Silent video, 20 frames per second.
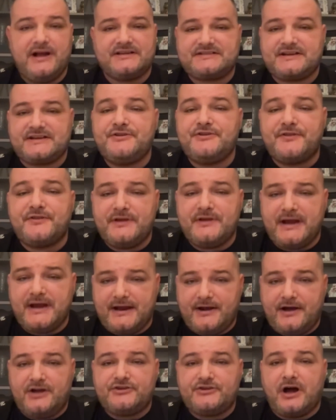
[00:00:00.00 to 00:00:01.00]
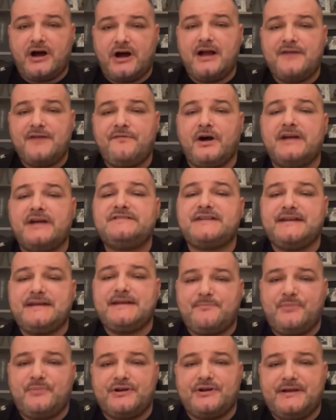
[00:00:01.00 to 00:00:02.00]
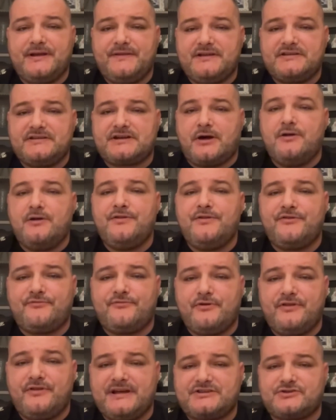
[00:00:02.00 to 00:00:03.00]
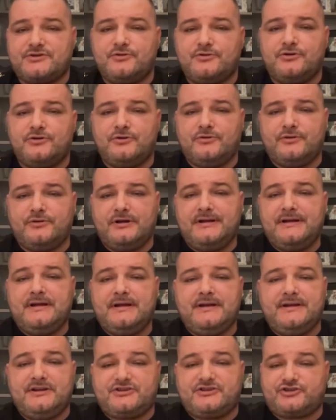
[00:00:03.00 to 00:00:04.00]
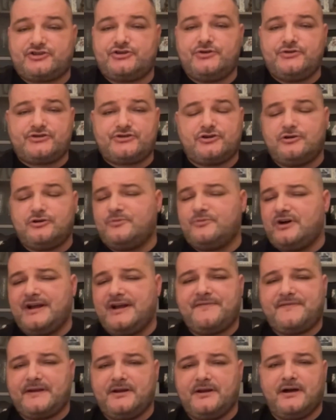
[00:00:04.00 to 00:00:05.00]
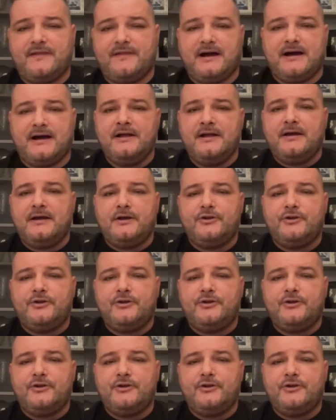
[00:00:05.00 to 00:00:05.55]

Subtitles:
I said nothing. And I advise anybody that's going through this or it's due to come or anything like that,